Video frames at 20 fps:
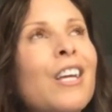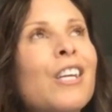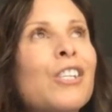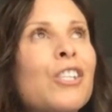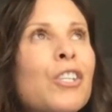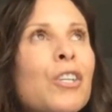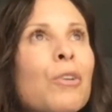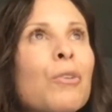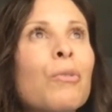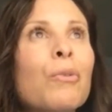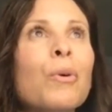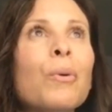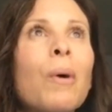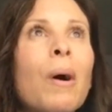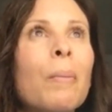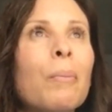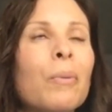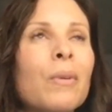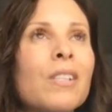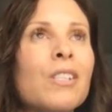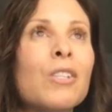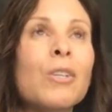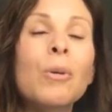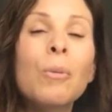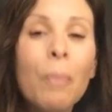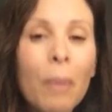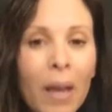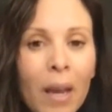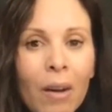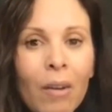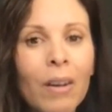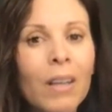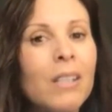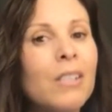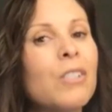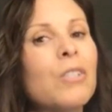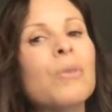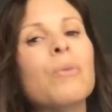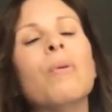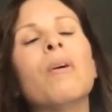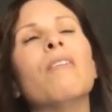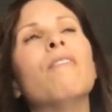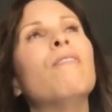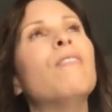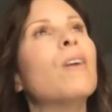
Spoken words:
She grew up with two parents who are